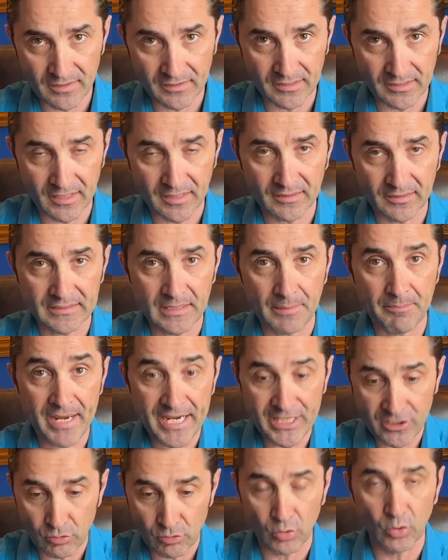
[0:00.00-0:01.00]
the, the
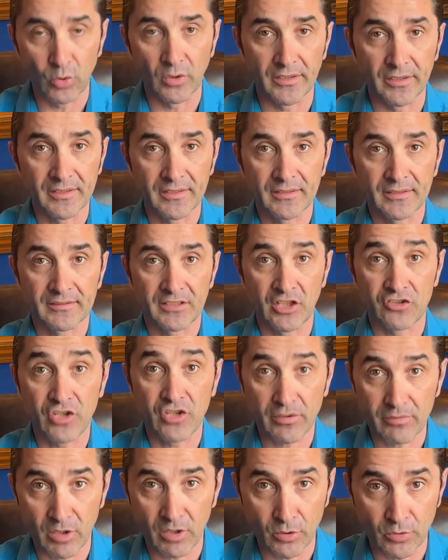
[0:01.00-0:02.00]
main rule, the
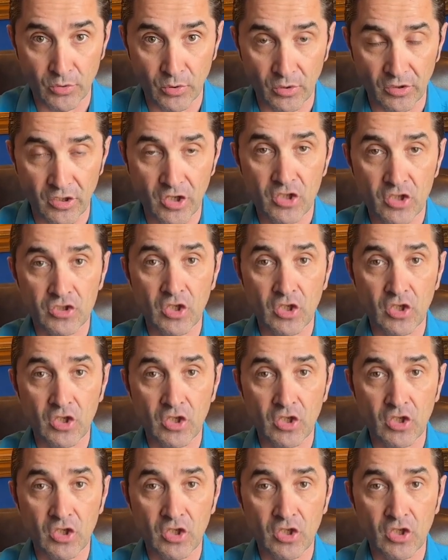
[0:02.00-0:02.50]
general rule.